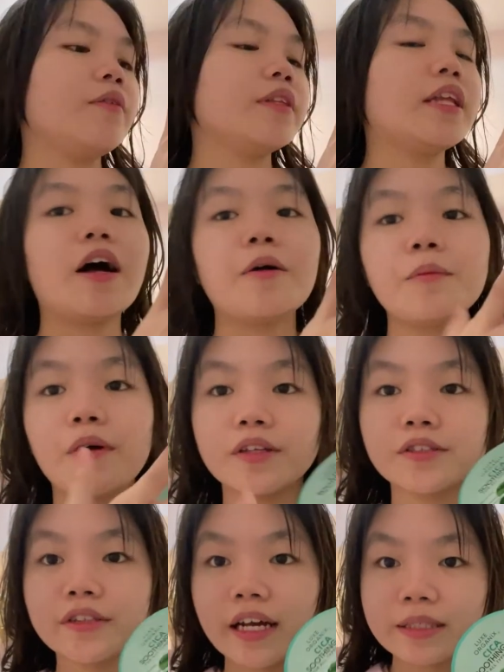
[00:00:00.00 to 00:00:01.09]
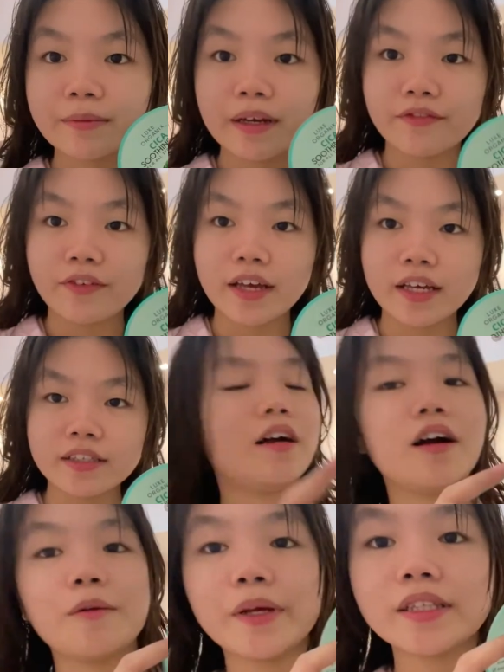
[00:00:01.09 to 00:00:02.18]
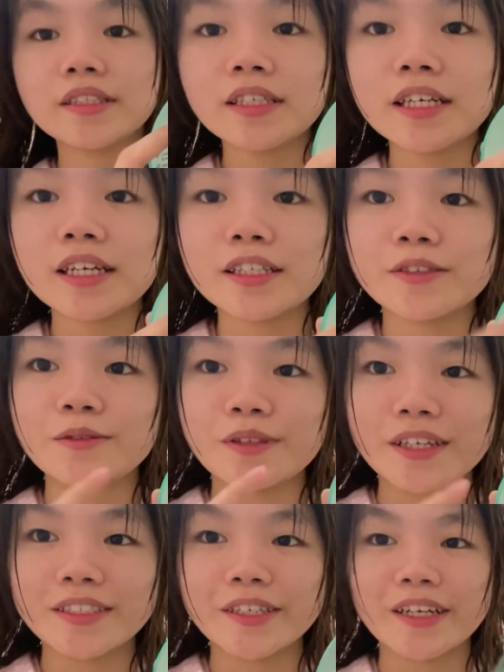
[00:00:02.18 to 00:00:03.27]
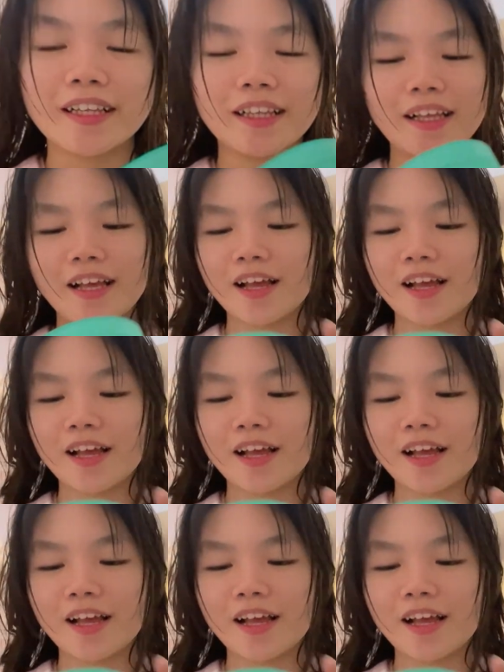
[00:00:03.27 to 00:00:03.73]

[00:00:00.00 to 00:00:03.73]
I will now moisturize my face. It's Sika soothing gel.